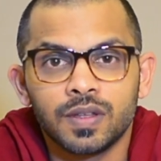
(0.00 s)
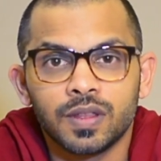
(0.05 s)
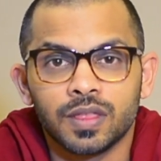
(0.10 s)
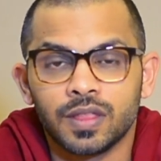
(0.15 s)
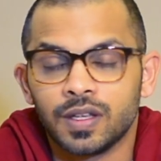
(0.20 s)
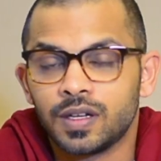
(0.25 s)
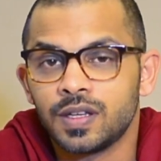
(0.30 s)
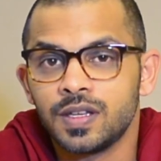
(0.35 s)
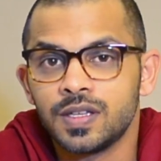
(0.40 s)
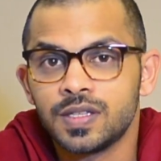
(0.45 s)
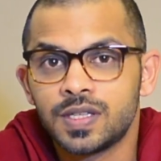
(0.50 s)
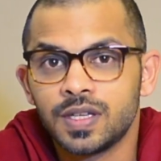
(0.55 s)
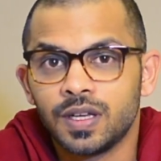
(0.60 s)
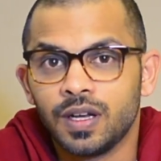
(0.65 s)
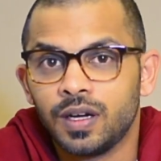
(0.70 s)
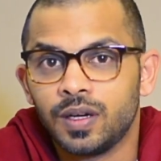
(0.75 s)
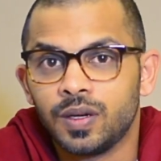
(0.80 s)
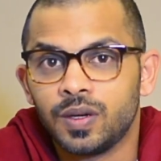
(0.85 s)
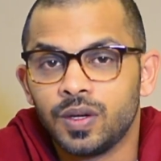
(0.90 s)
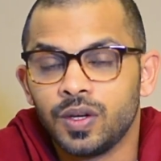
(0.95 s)
Then he
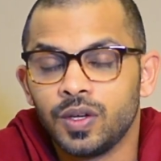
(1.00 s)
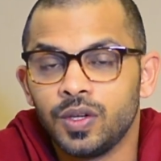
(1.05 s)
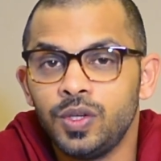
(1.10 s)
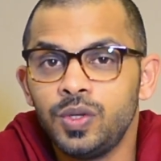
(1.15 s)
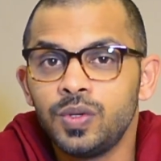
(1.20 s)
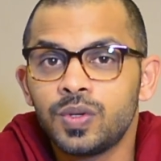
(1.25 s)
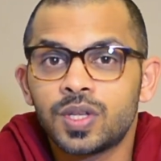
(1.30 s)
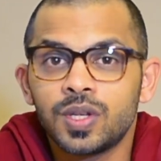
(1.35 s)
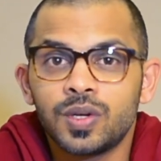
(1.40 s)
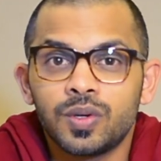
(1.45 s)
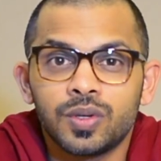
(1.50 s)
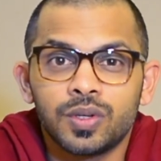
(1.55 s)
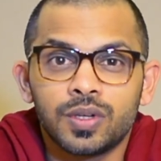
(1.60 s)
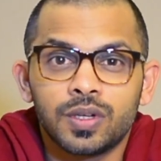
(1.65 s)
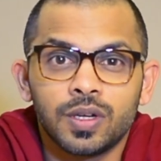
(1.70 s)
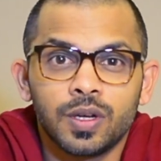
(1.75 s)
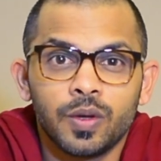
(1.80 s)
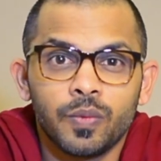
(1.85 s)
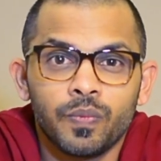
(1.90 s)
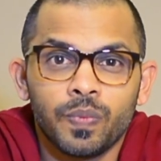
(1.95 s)
said, you cannot
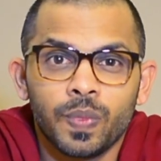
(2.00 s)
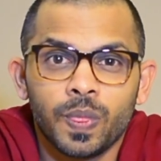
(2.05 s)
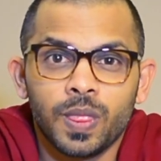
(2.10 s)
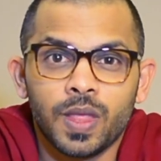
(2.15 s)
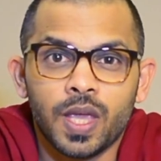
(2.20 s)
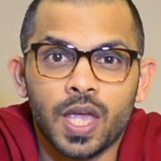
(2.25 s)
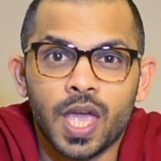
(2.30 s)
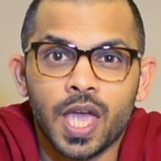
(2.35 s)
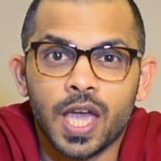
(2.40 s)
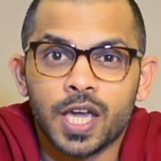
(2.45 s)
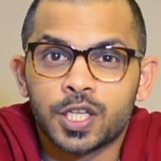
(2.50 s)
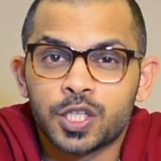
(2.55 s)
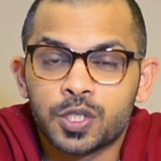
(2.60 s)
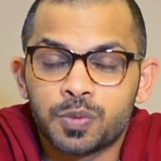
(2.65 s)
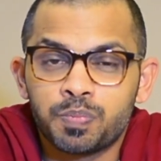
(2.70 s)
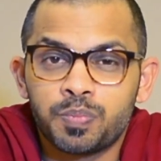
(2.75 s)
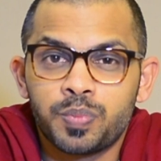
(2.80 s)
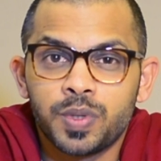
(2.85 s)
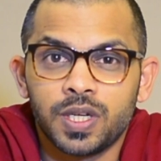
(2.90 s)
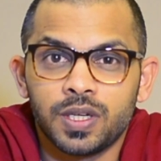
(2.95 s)

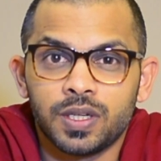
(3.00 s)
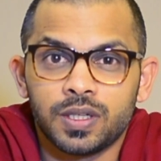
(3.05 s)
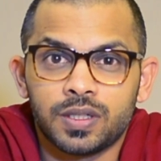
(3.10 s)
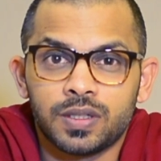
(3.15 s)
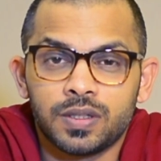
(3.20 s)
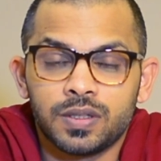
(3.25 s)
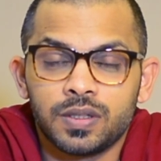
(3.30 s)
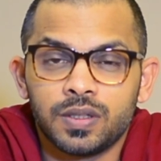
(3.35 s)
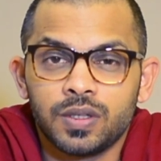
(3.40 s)
expect